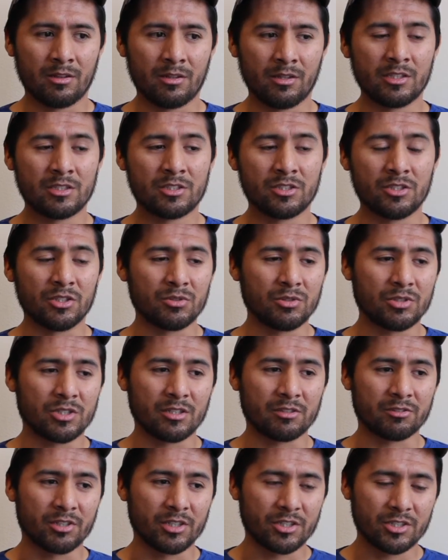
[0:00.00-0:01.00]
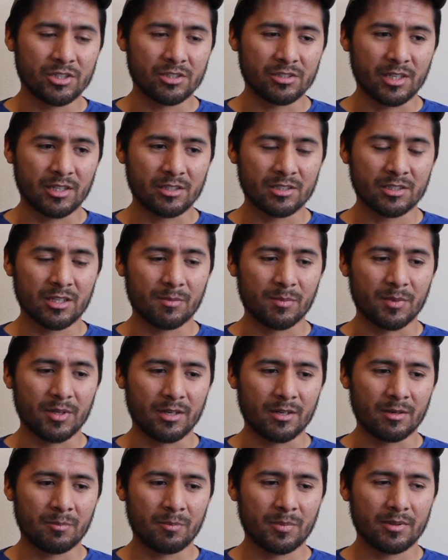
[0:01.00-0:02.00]
This new generation that's coming
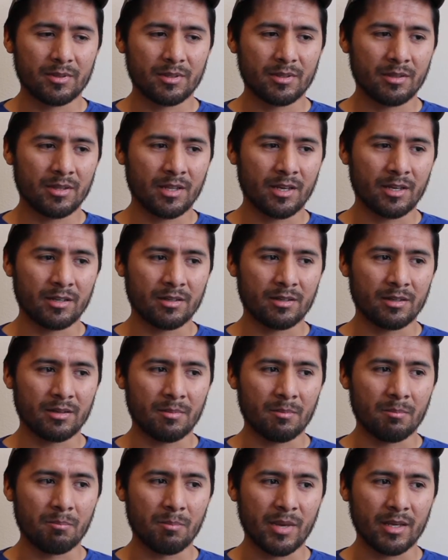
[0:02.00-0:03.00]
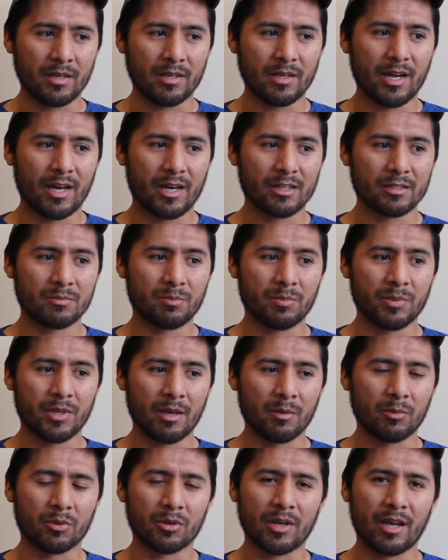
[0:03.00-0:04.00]
up that may not be
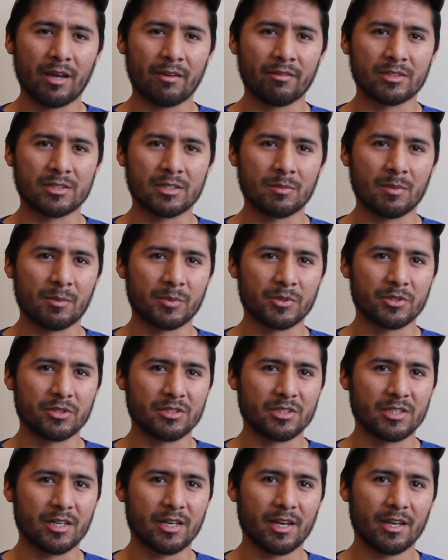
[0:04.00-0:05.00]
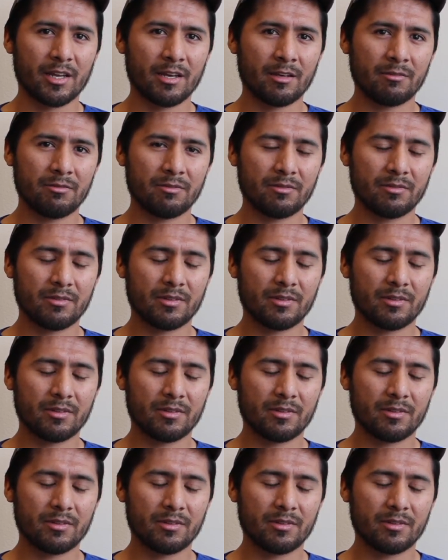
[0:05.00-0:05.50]
able to have the same opportunities that I have,